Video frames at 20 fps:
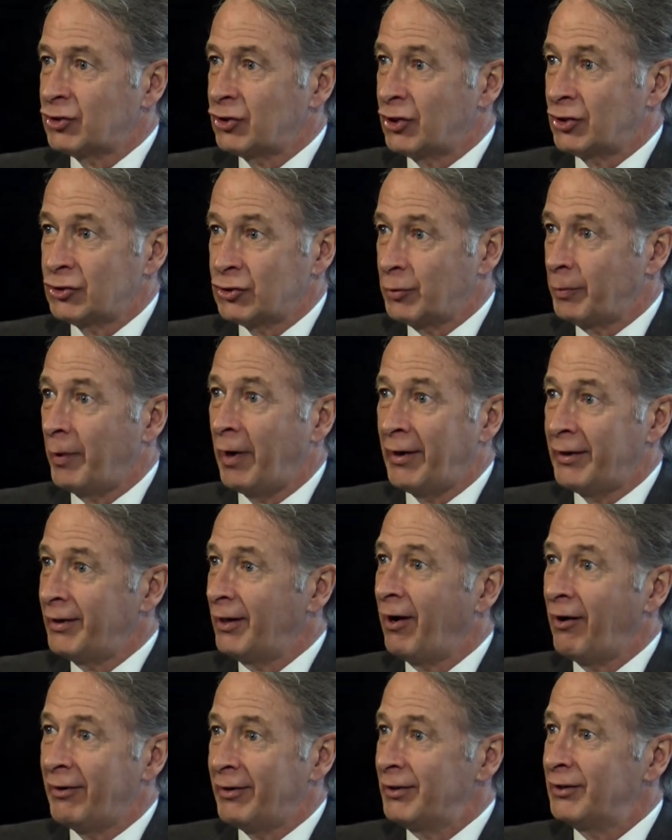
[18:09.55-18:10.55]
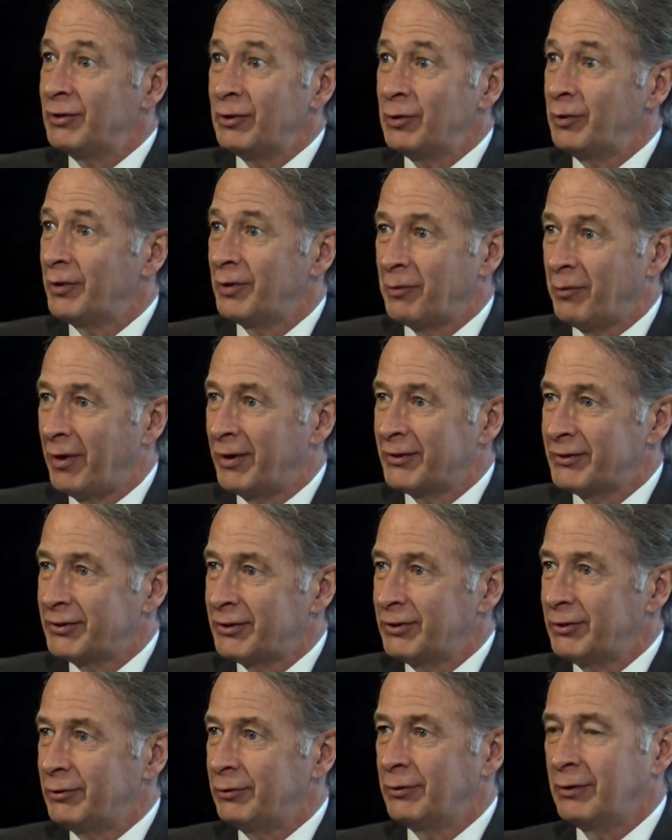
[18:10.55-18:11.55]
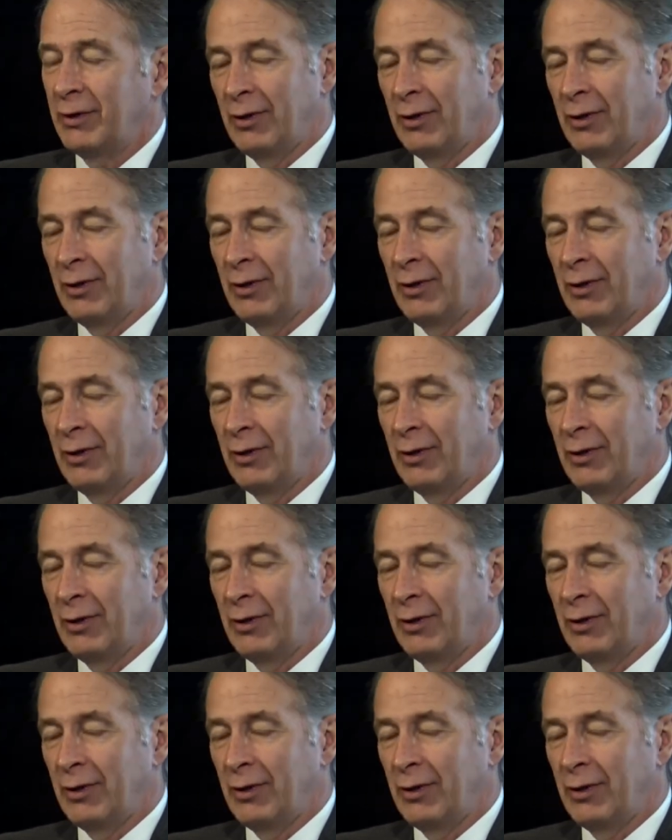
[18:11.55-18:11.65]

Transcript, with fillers: because your body already knew what it wanted to do.